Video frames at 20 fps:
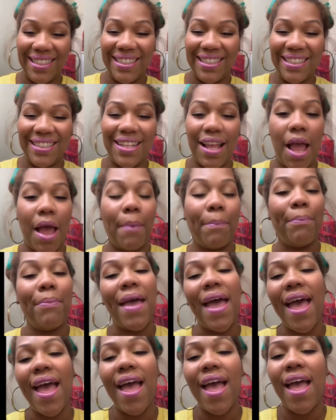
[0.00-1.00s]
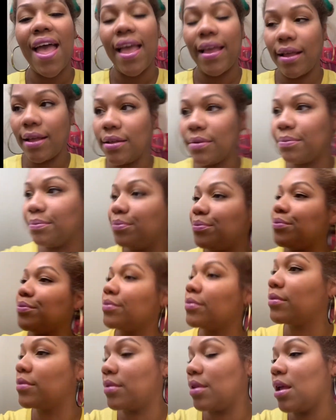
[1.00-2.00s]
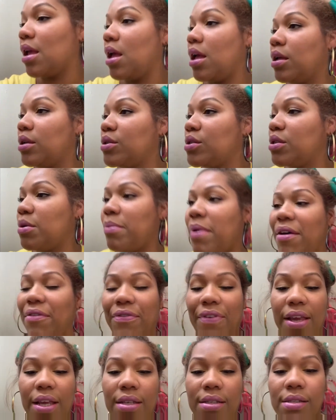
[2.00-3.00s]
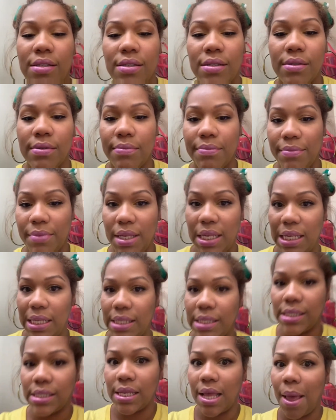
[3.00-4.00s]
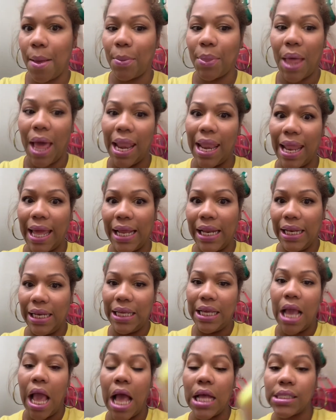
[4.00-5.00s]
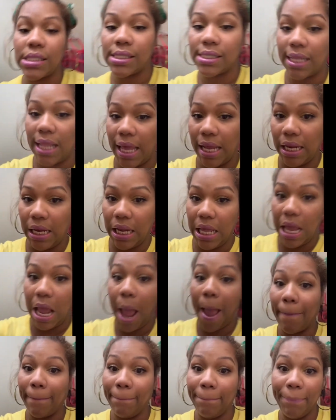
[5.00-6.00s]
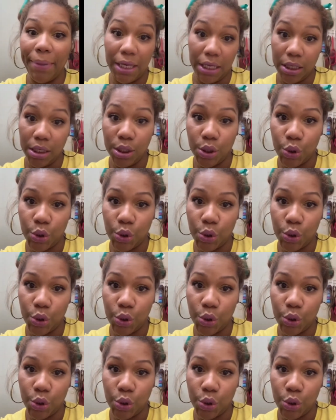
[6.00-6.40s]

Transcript: I'm back. So my face is slightly beat.